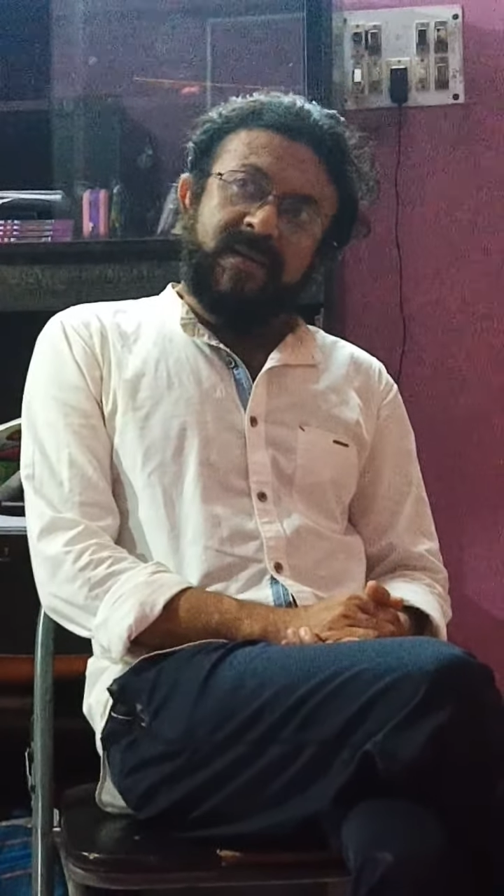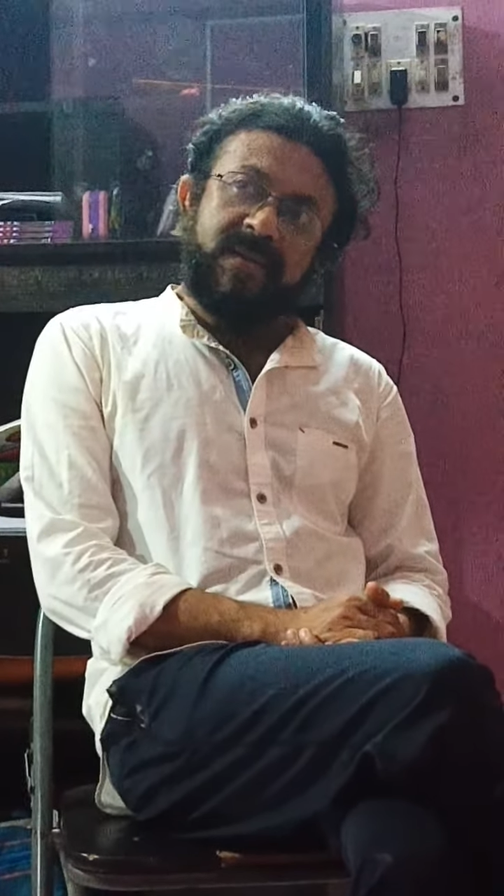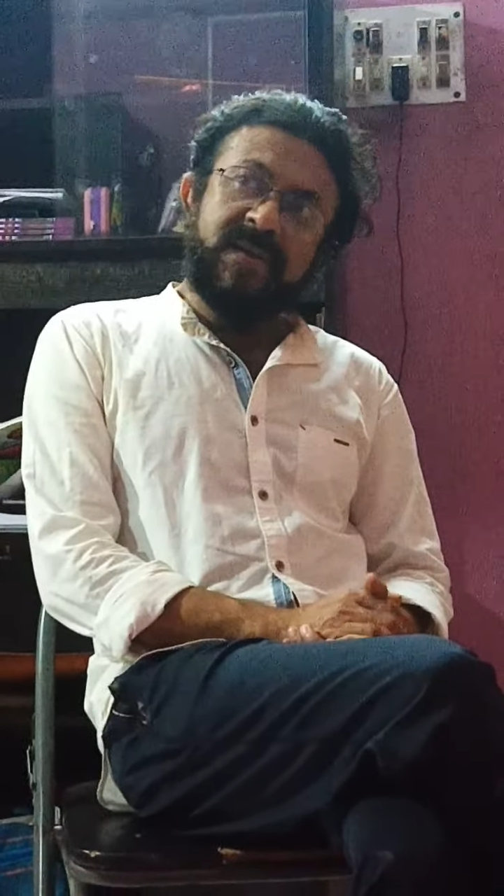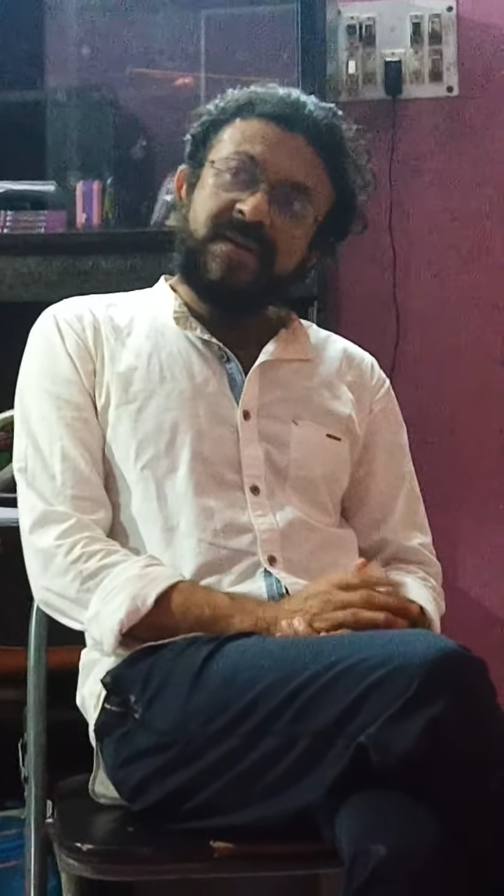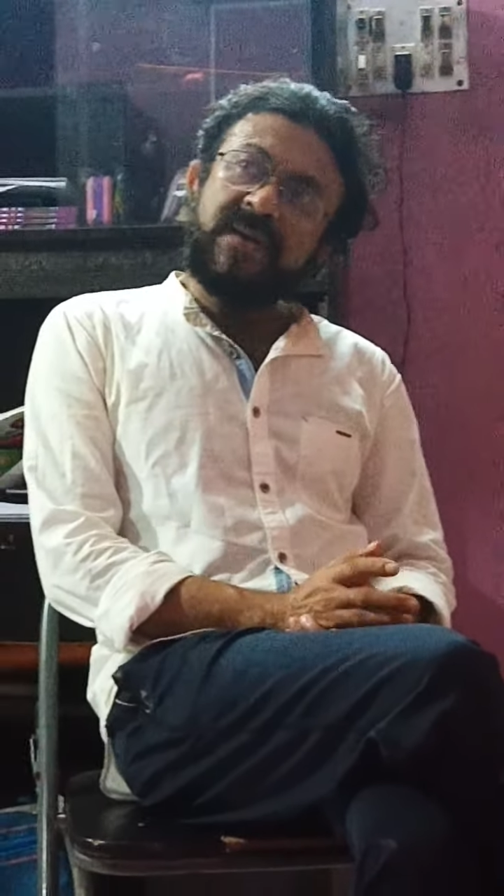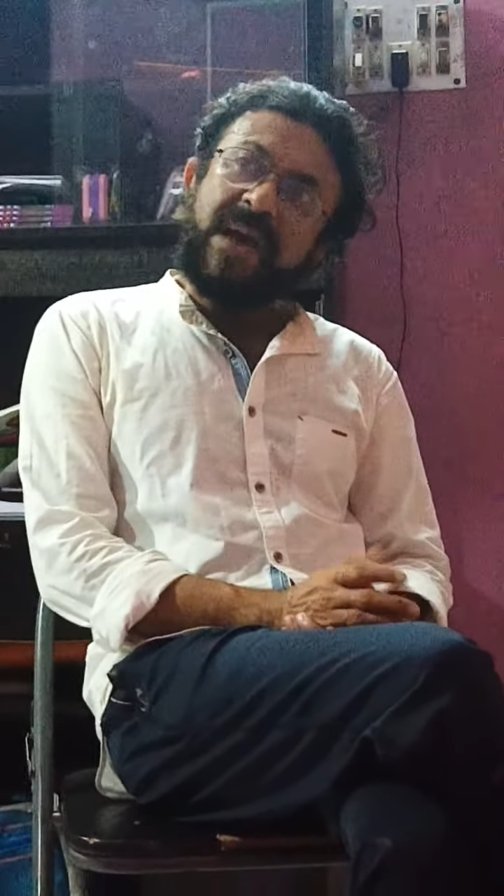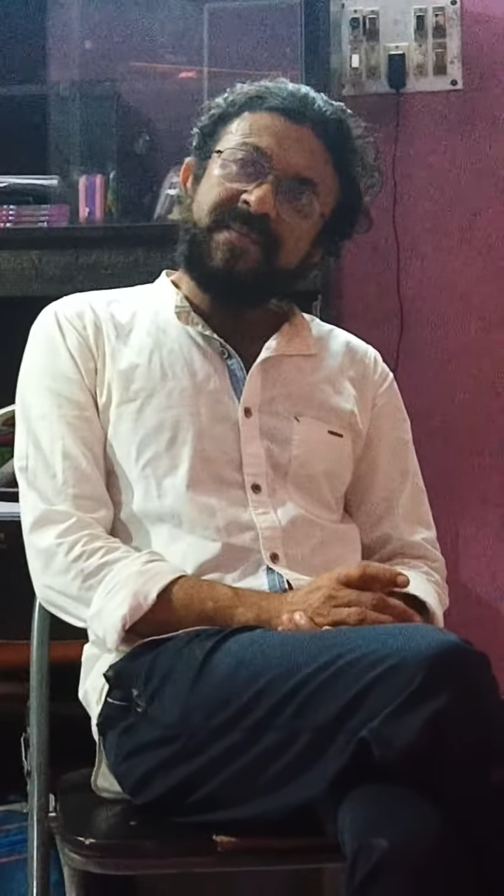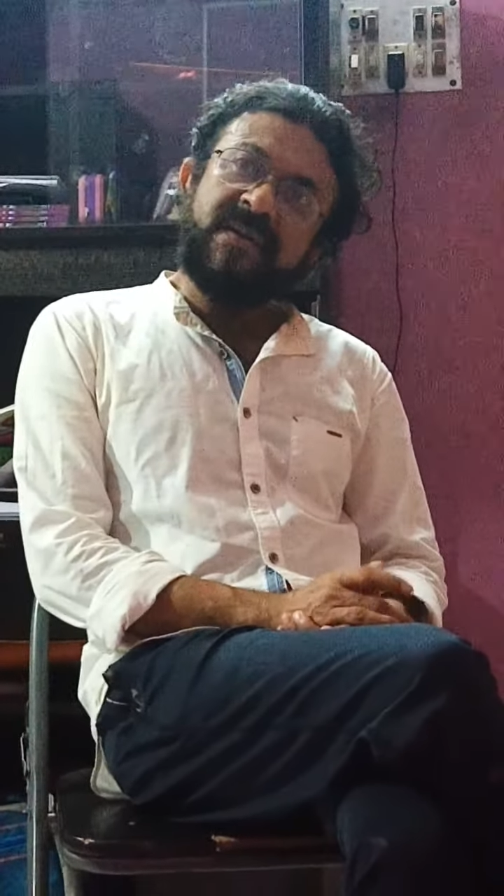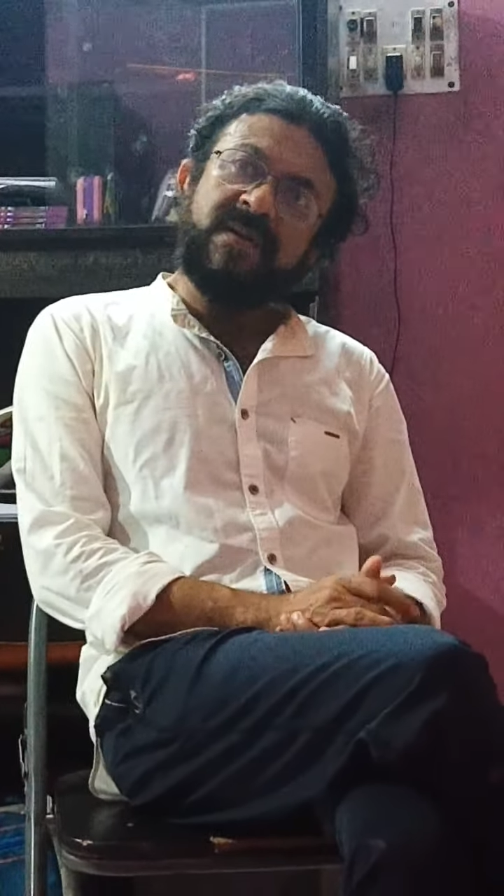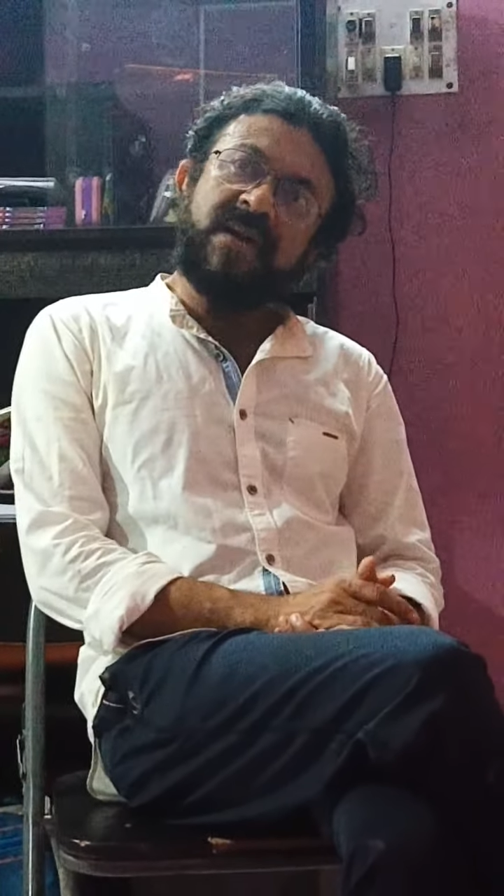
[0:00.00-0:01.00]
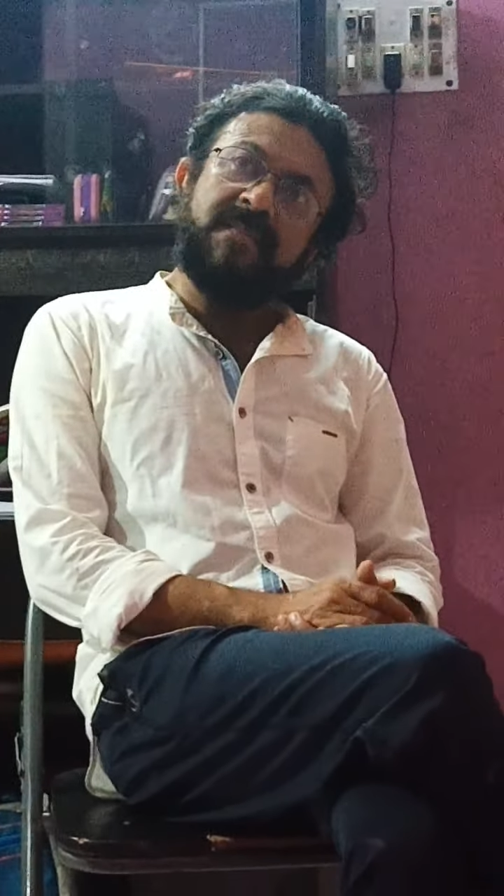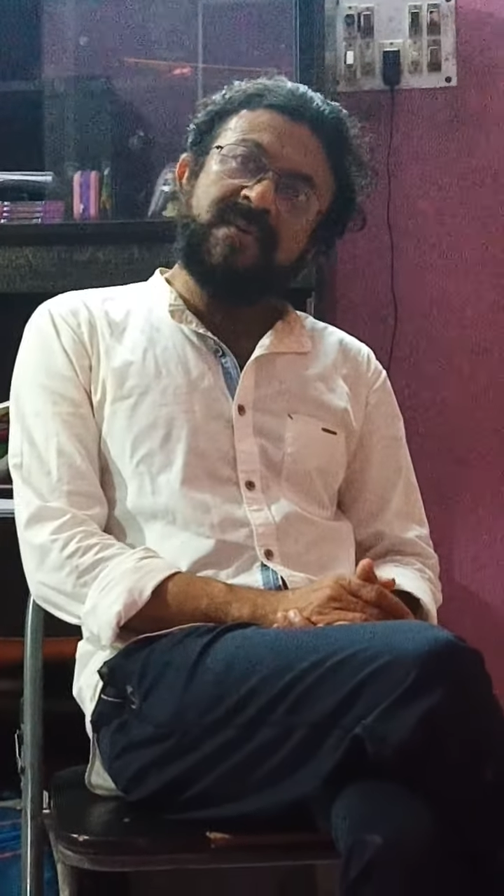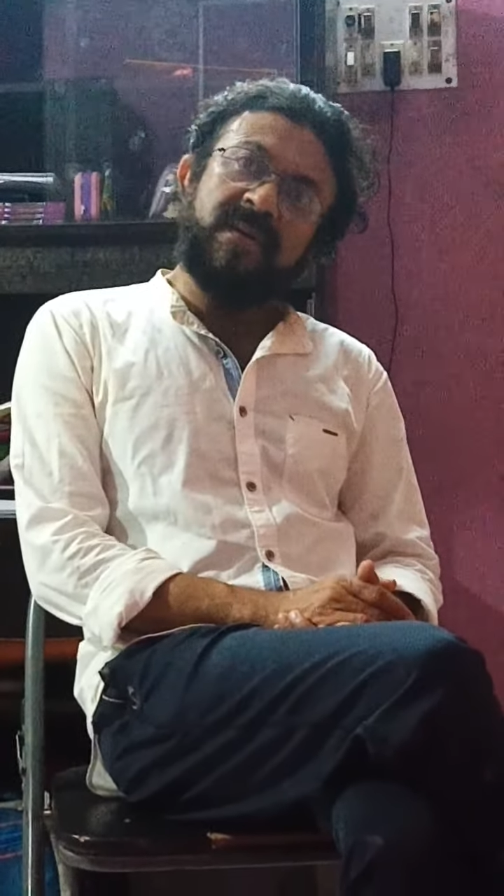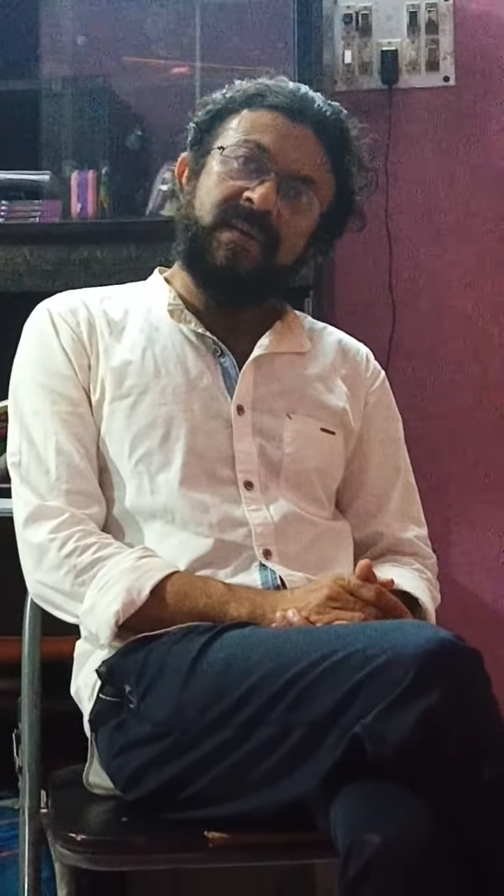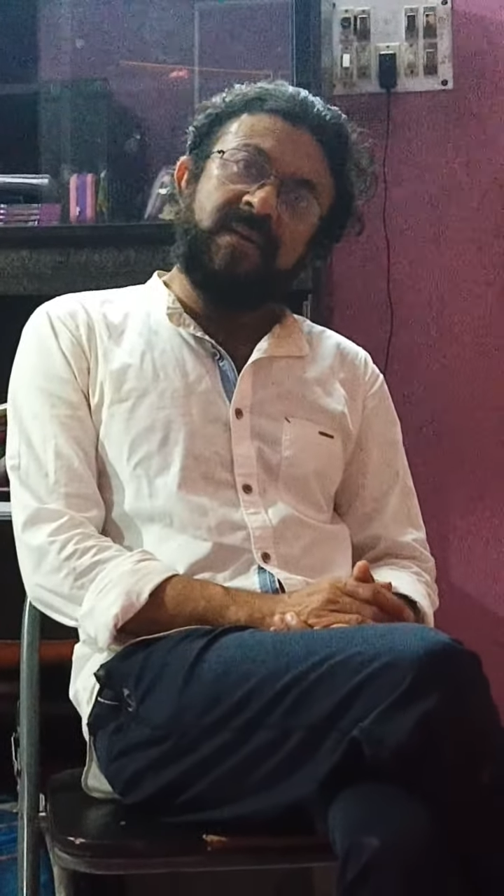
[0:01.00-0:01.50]
This chapter comes
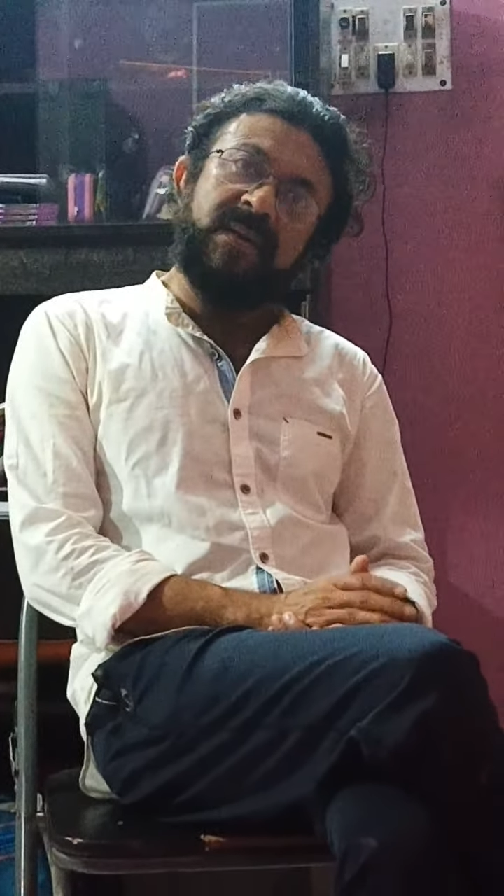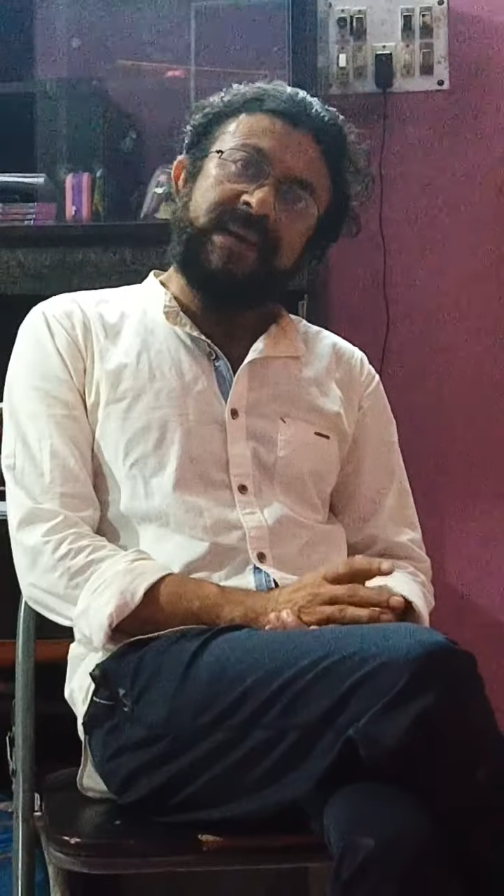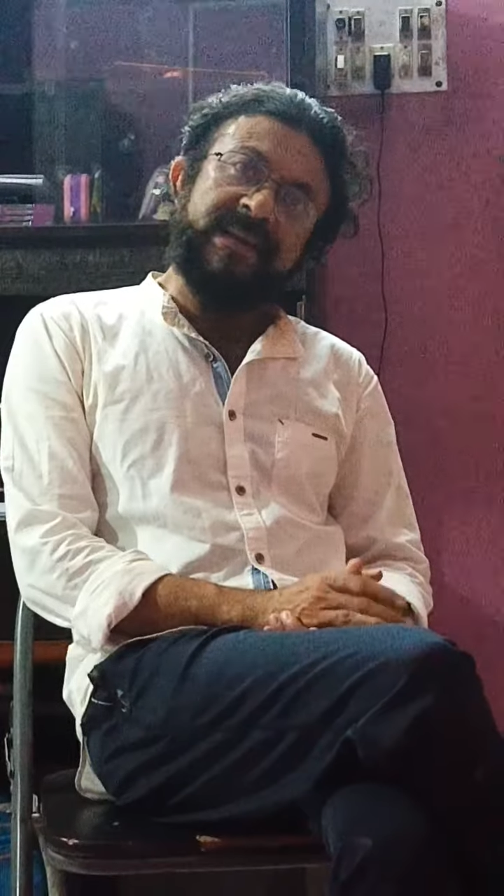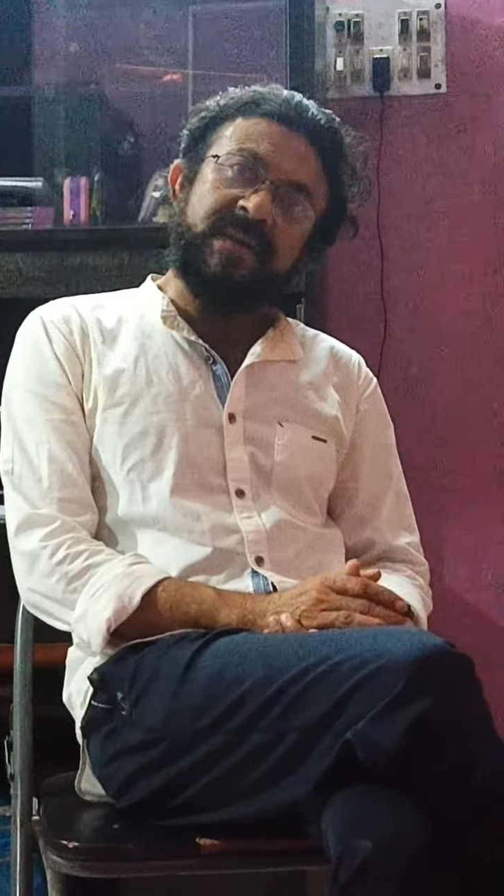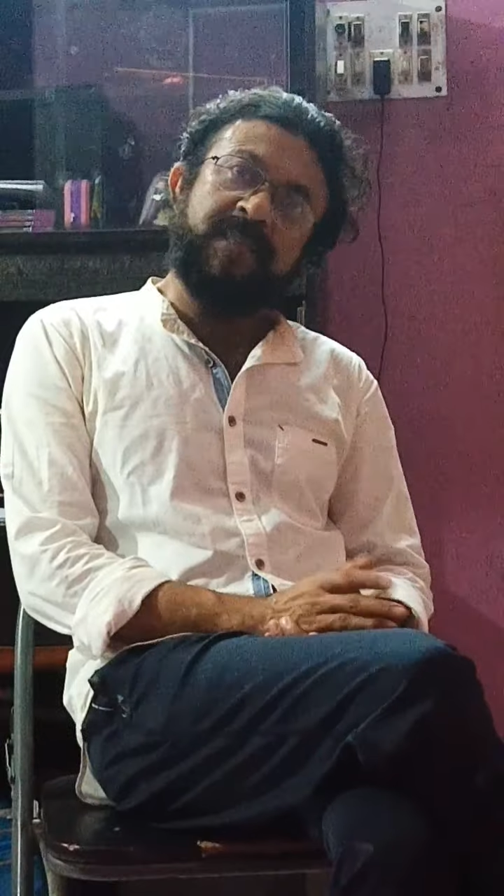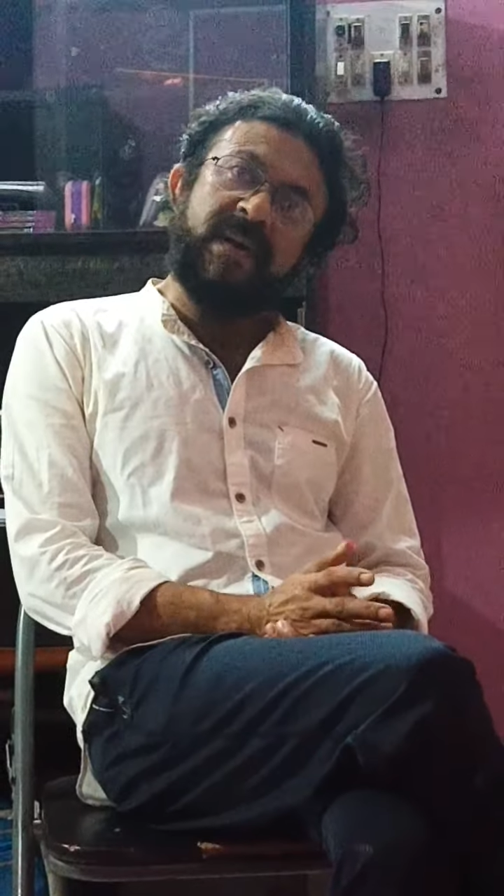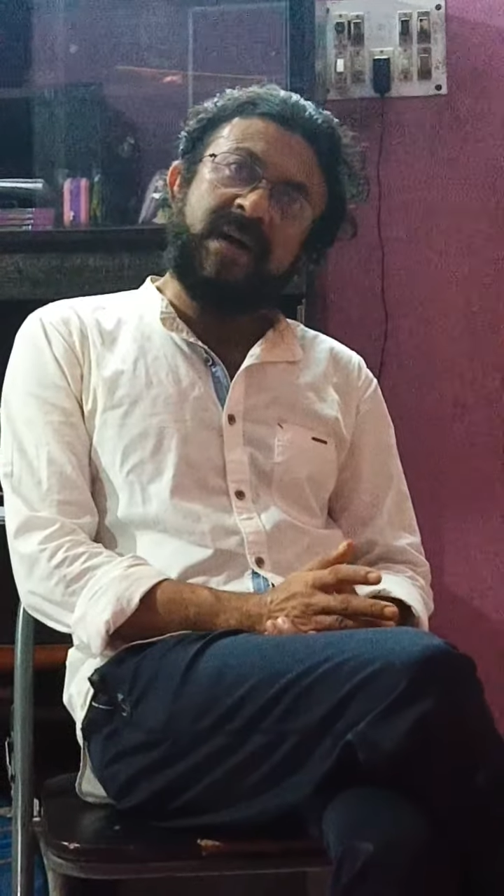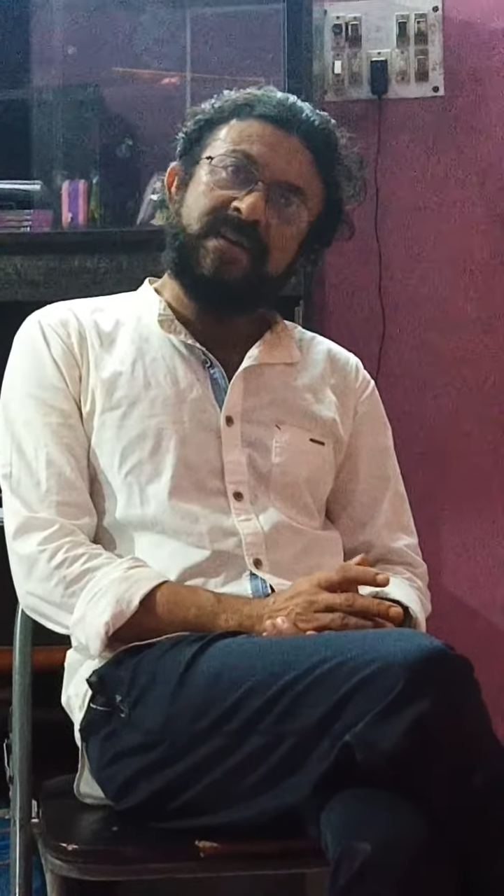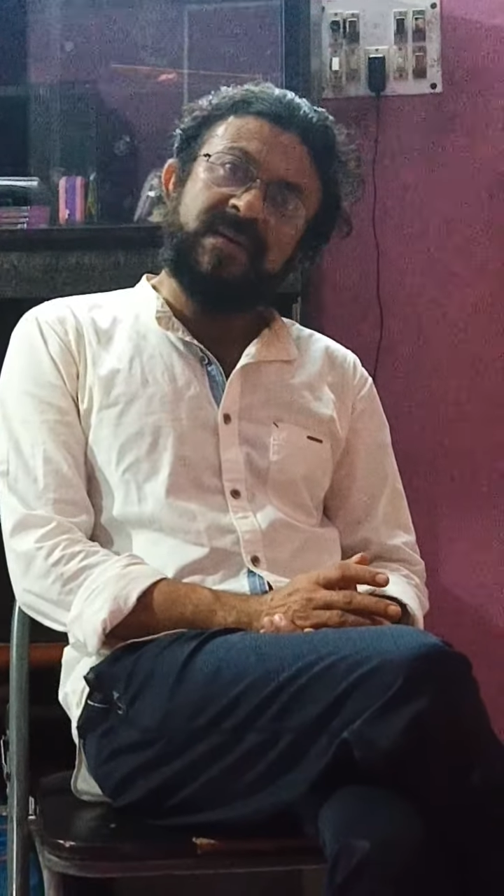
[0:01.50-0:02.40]
a little later part,